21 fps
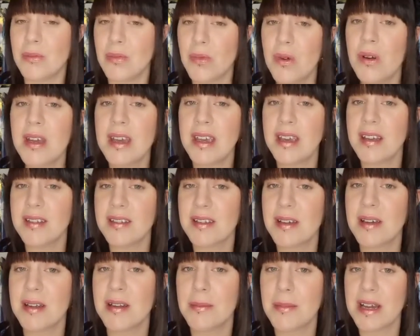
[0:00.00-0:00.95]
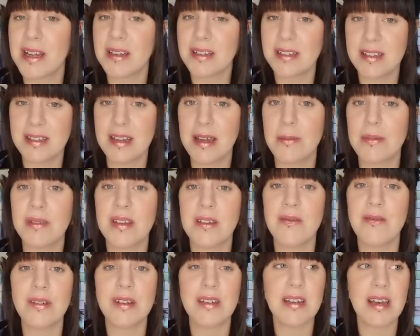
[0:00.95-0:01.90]
walking a certain amount of steps
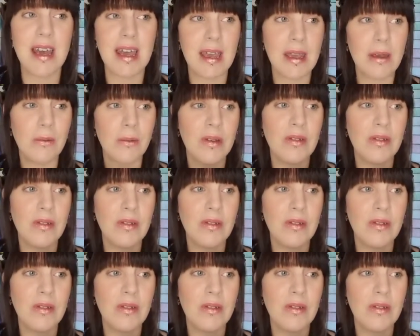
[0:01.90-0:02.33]
every day.